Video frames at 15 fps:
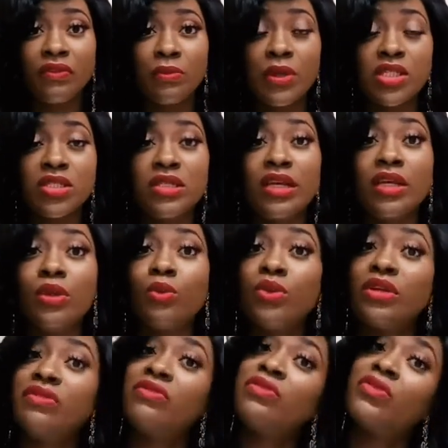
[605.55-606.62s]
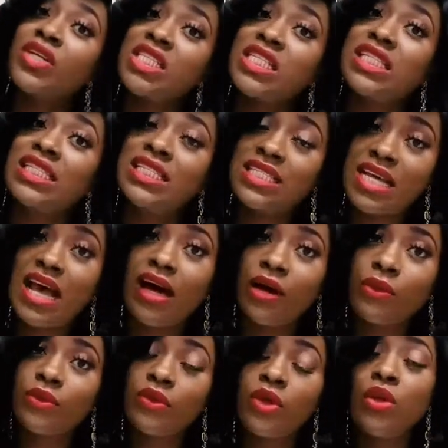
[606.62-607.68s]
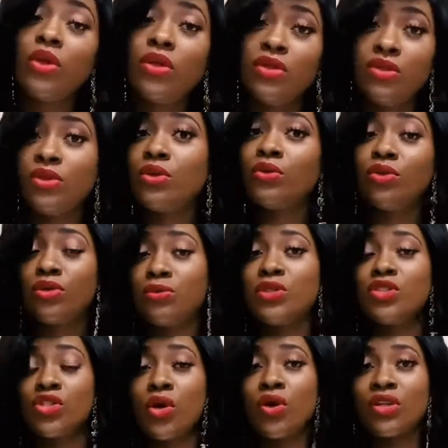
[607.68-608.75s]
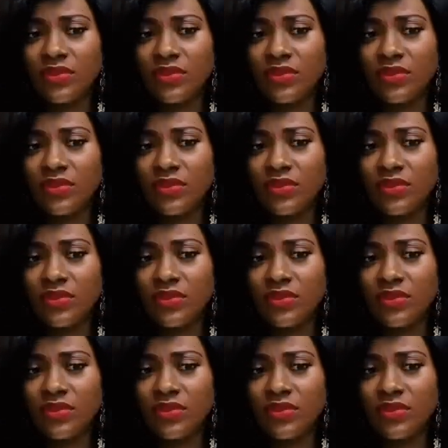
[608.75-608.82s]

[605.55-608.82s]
that you would have written down, you would be shocked.